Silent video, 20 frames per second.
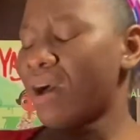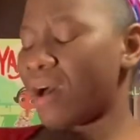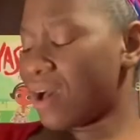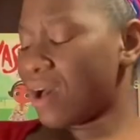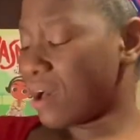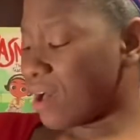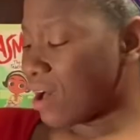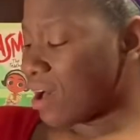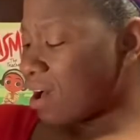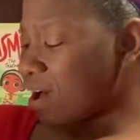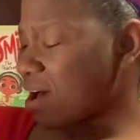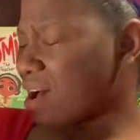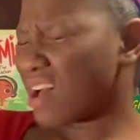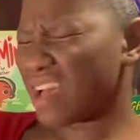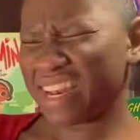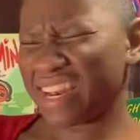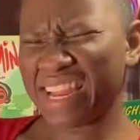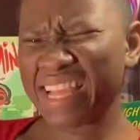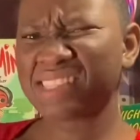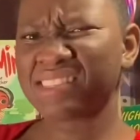
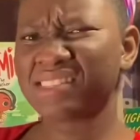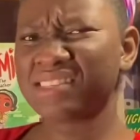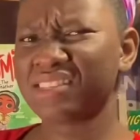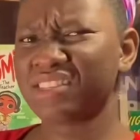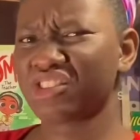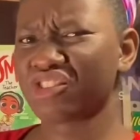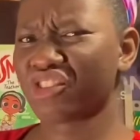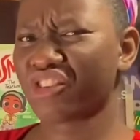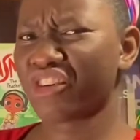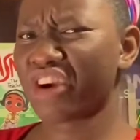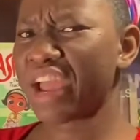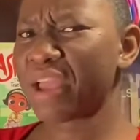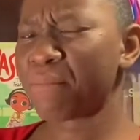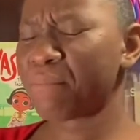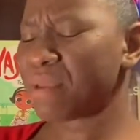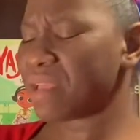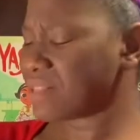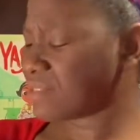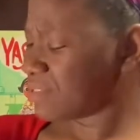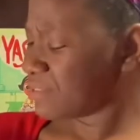Let's
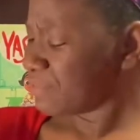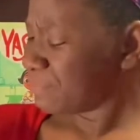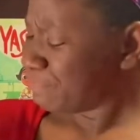describe it.